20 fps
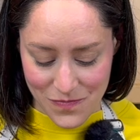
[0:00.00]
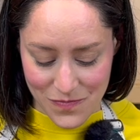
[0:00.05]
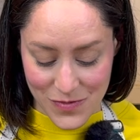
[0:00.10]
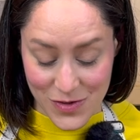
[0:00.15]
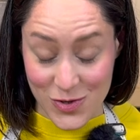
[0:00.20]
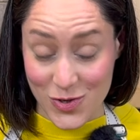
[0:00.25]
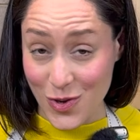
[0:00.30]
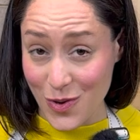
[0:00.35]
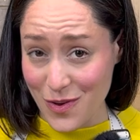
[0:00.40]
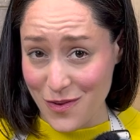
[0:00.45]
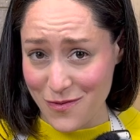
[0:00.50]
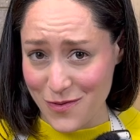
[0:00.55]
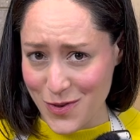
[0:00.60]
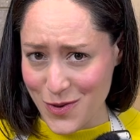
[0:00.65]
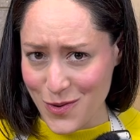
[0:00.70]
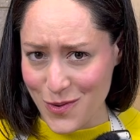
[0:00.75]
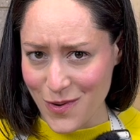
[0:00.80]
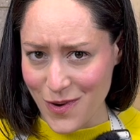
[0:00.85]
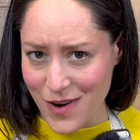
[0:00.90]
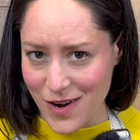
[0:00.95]
So if
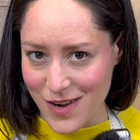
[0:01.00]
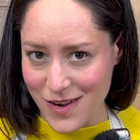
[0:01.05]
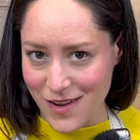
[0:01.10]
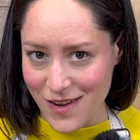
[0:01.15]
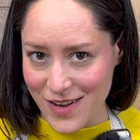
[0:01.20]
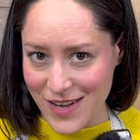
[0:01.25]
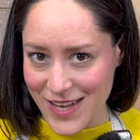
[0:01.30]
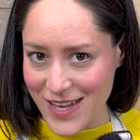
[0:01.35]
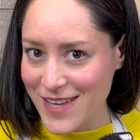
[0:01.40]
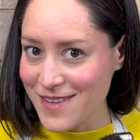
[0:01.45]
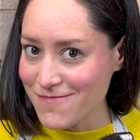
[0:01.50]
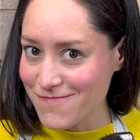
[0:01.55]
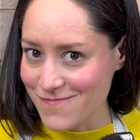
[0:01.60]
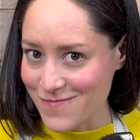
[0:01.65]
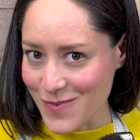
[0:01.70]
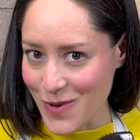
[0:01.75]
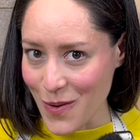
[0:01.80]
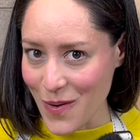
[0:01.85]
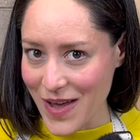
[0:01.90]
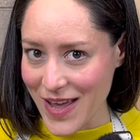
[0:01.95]
you are lucky,
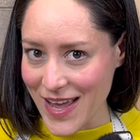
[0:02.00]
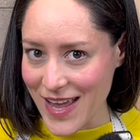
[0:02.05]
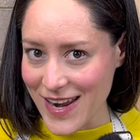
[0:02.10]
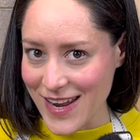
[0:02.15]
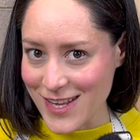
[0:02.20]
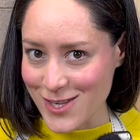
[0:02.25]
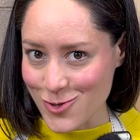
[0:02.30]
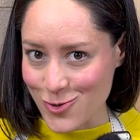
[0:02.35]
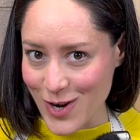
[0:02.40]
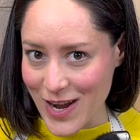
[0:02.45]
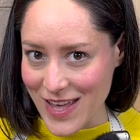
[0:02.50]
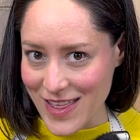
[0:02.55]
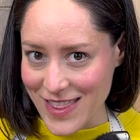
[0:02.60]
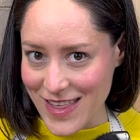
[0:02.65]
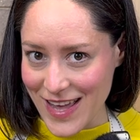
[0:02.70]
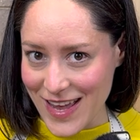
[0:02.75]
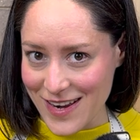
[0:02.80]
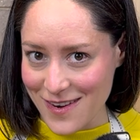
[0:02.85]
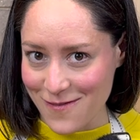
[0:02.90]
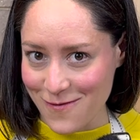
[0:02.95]
go ahead and try
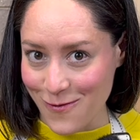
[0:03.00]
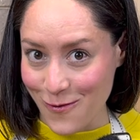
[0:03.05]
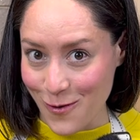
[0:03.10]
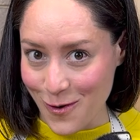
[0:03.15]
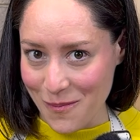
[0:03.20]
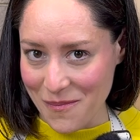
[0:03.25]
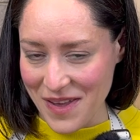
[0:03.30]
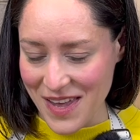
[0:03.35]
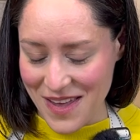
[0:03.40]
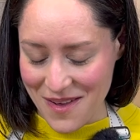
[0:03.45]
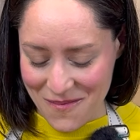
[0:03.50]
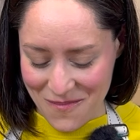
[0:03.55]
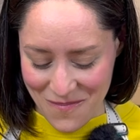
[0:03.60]
that for me.